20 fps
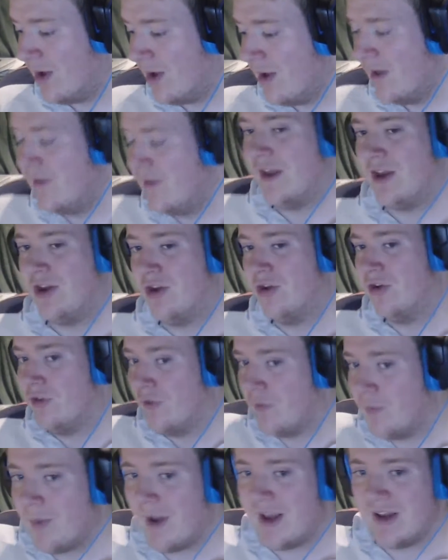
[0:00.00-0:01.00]
they could
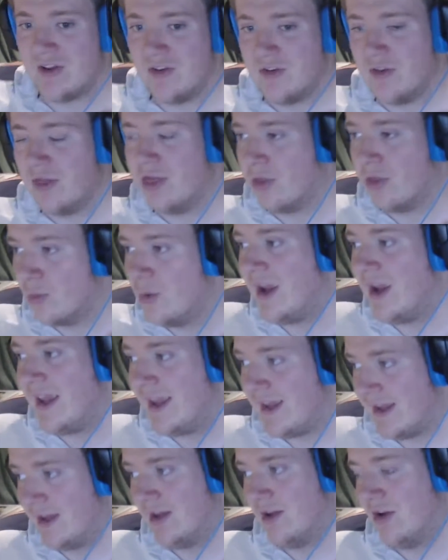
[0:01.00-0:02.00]
have based
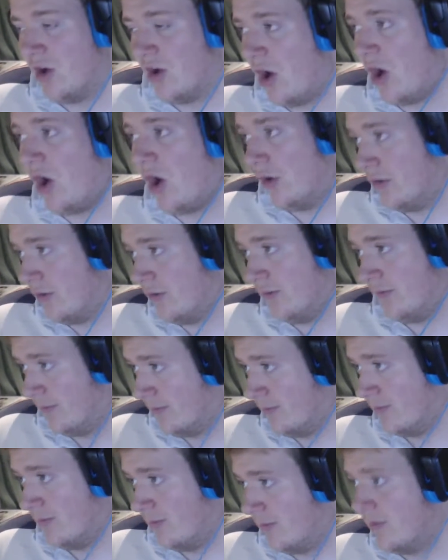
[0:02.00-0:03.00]
3 on
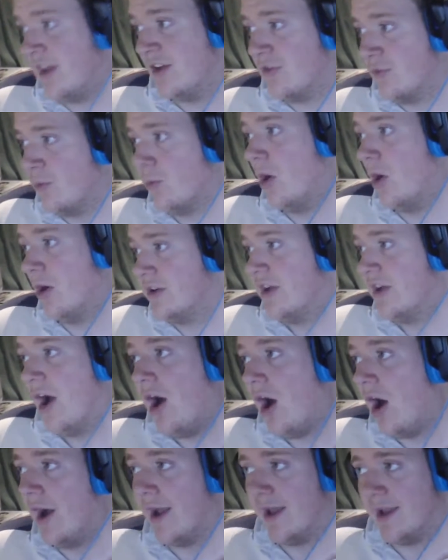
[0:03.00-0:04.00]
this one
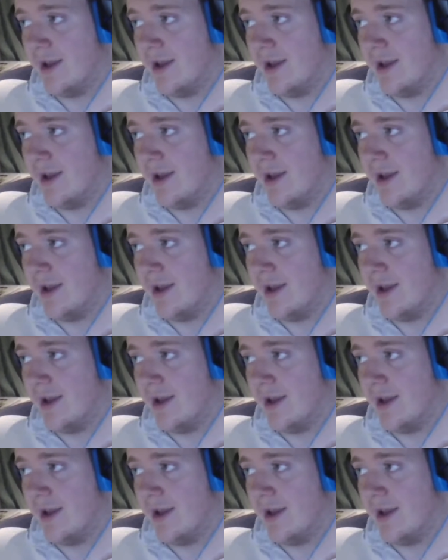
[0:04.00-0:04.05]
guy.